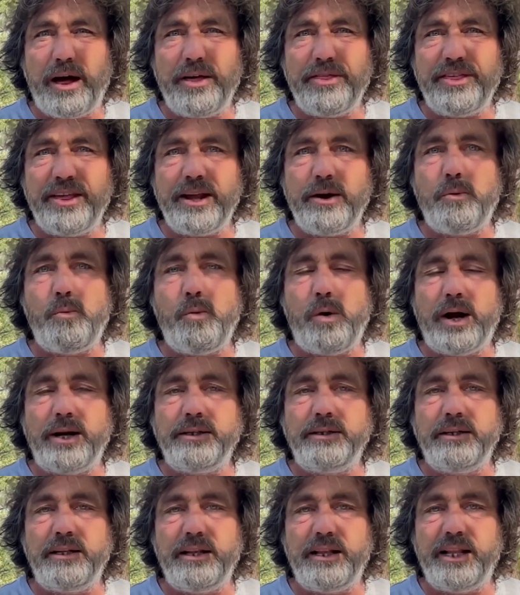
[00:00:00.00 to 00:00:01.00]
I think
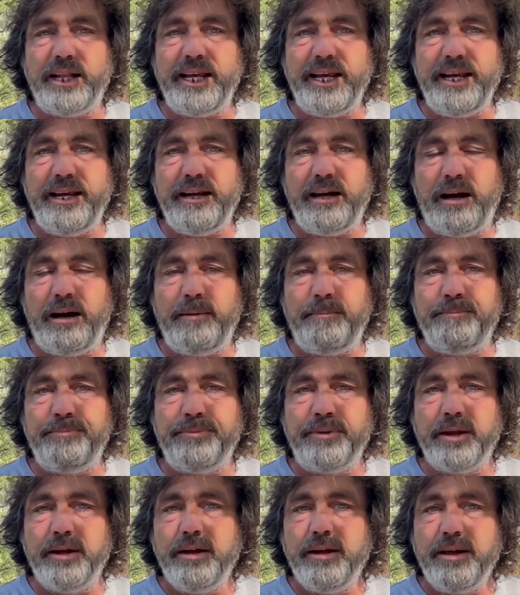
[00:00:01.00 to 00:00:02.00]
won the um,
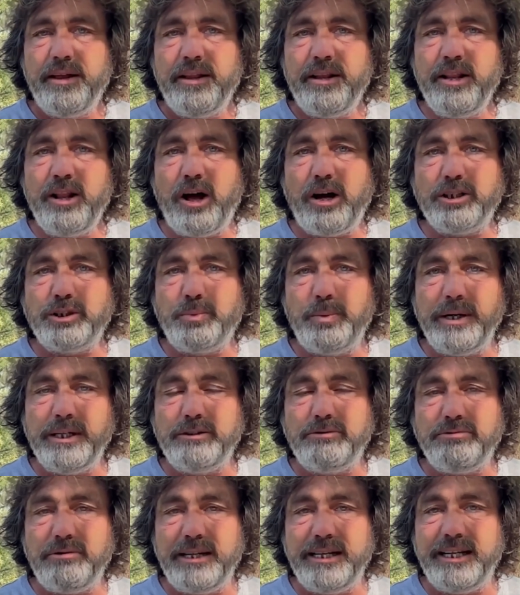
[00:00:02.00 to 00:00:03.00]
last
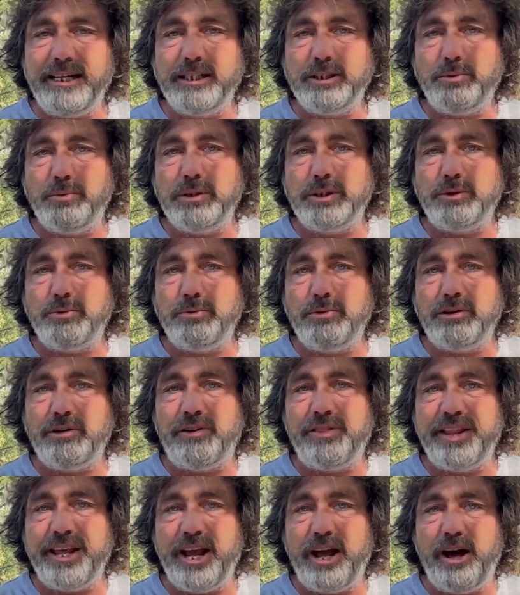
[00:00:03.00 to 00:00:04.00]
week's readings, which were
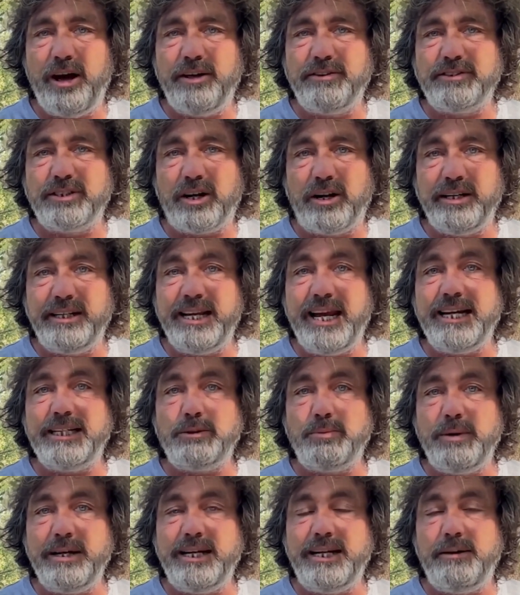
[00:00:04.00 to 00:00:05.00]
on the earth sign. Next
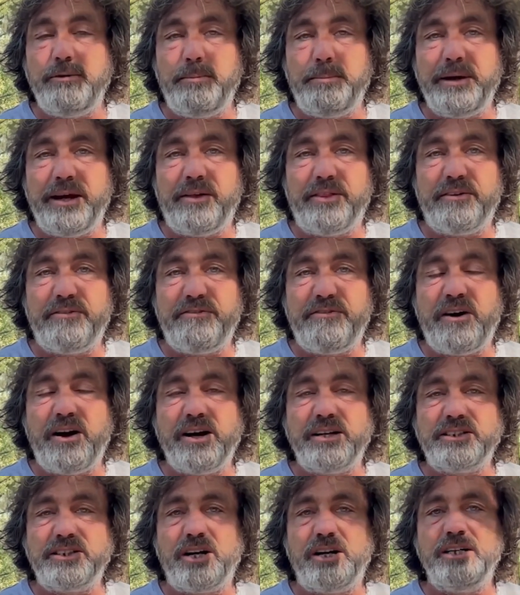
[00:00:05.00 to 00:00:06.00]
week it will be on the
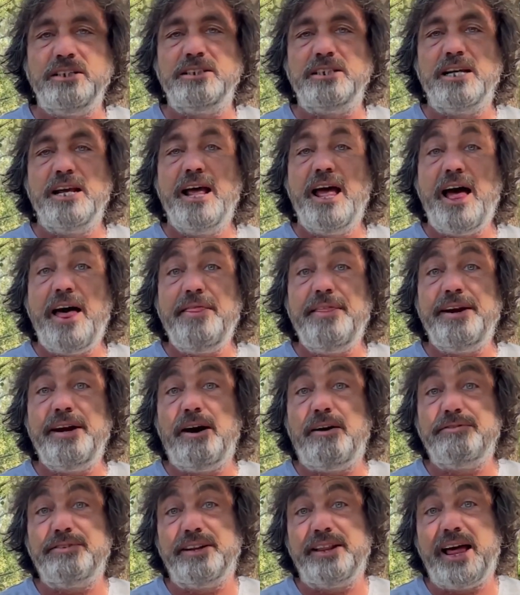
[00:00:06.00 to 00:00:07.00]
fire signs, and then
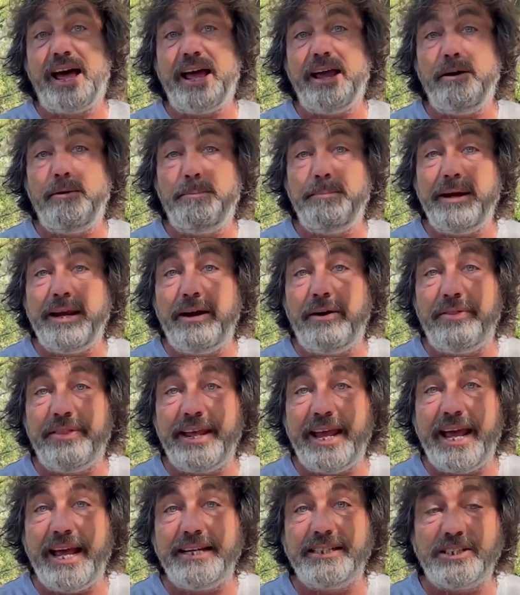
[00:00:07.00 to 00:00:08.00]
after that it'll be on
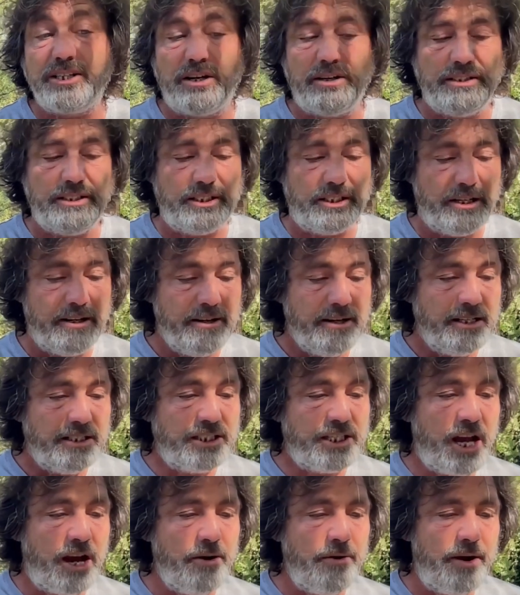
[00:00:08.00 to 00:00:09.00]
the air signs.
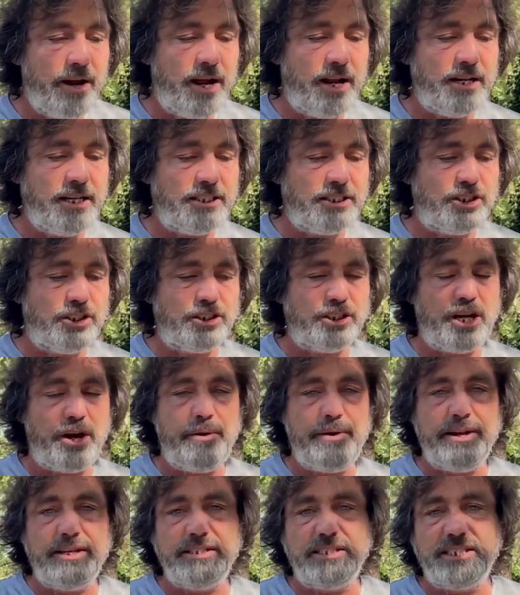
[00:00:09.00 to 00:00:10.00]
So uh, let's just go
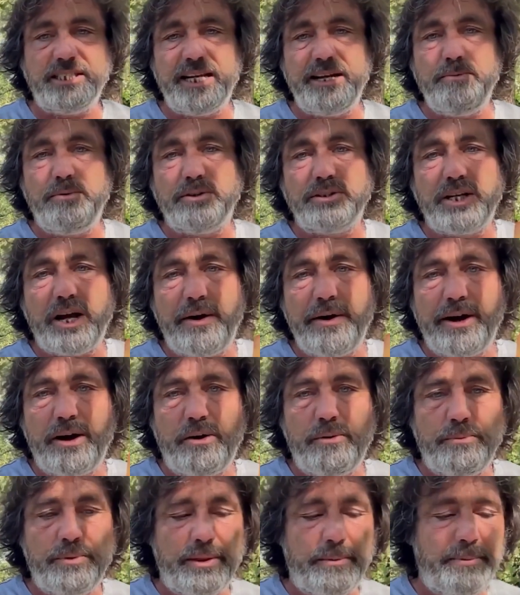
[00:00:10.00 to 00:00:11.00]
in and see what's going
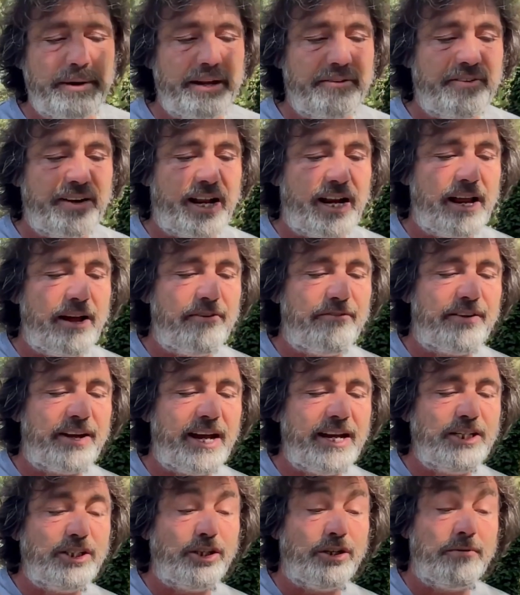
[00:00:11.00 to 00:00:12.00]
on with a bit of a
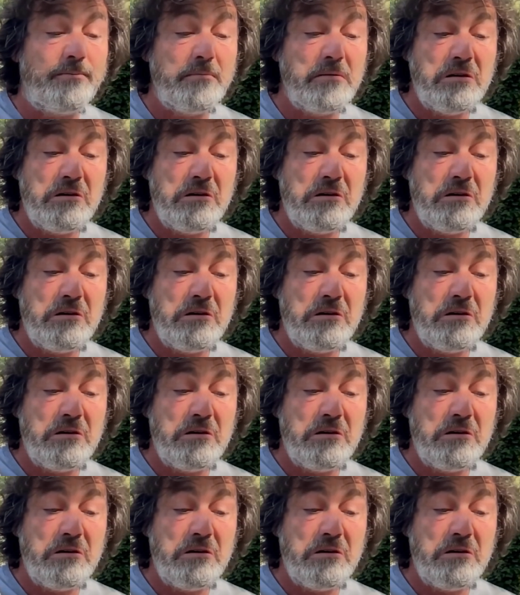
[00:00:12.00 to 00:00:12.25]
clarification.